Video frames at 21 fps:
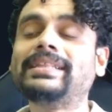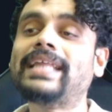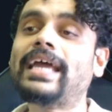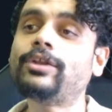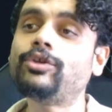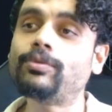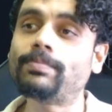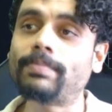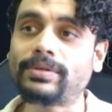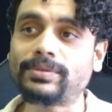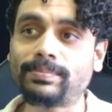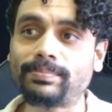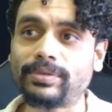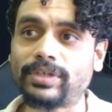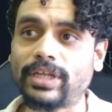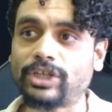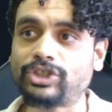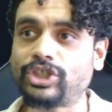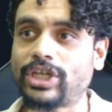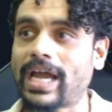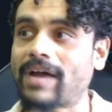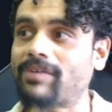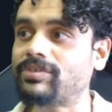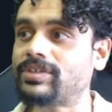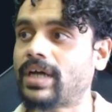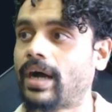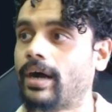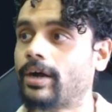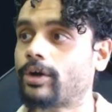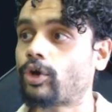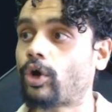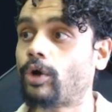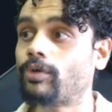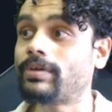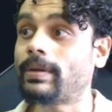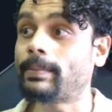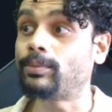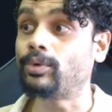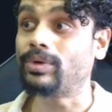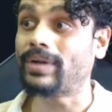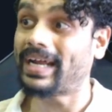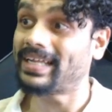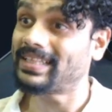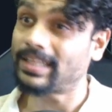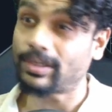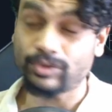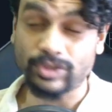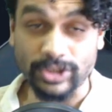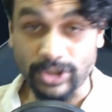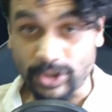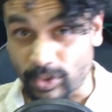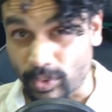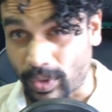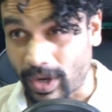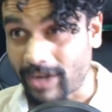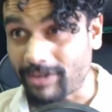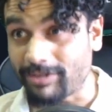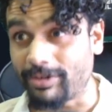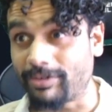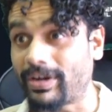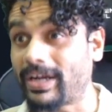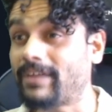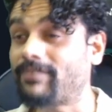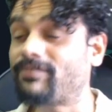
Then you potentially have a target all the way up to 9,200, right?